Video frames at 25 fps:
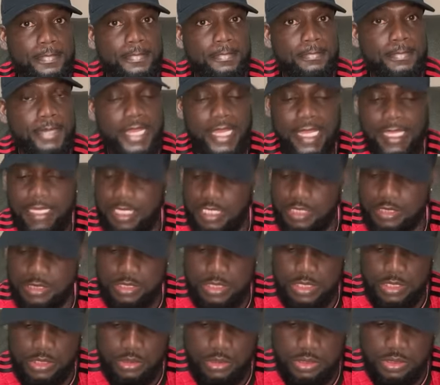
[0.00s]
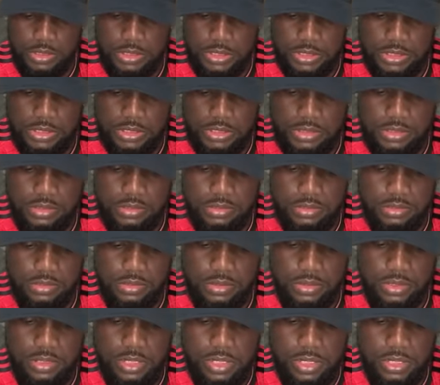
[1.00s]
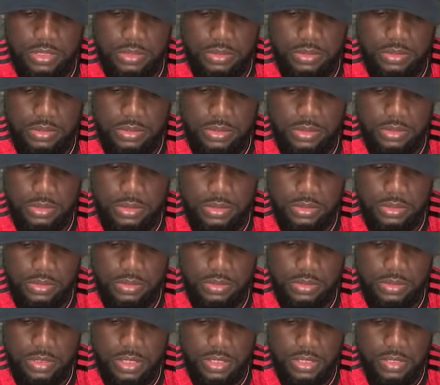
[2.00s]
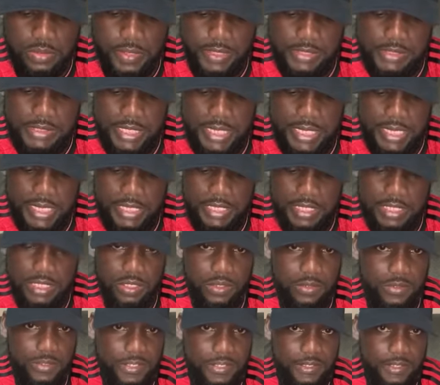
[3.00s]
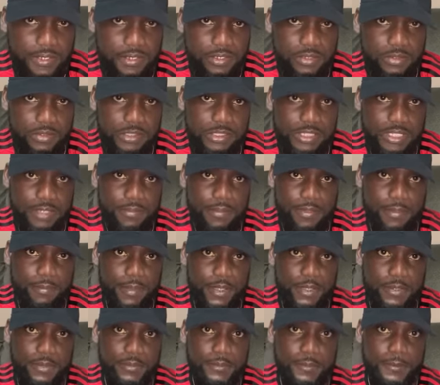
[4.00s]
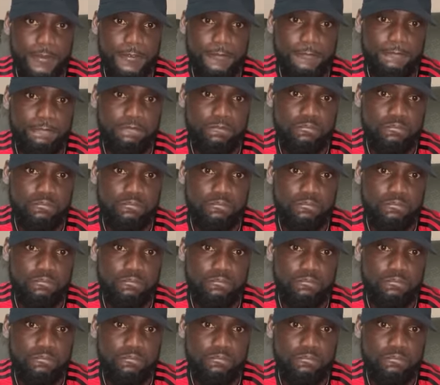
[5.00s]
I don't understand what it's at, in and out. Oh, where's Ali? Oh, in and out said, wait, I don't know.